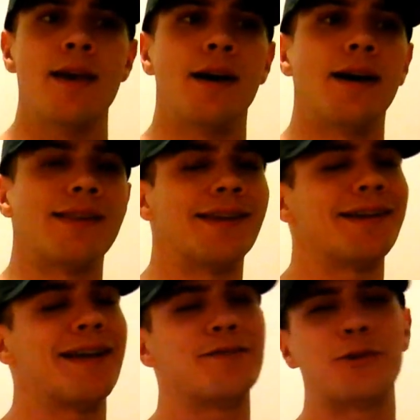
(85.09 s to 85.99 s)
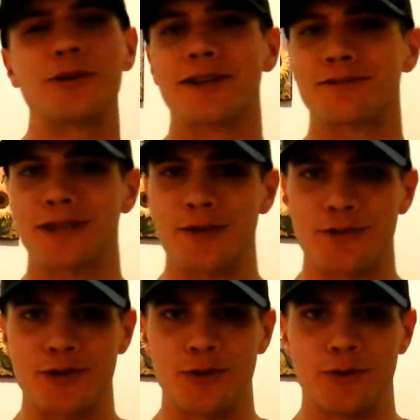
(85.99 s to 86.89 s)
they didn't have a whole lot of
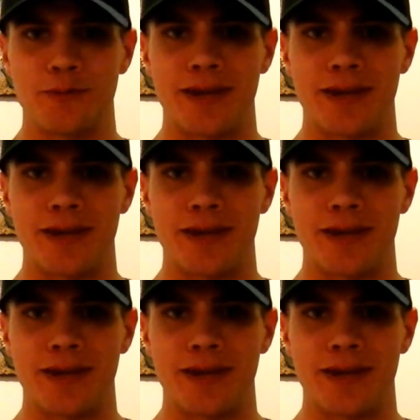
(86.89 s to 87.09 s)
flavor to them.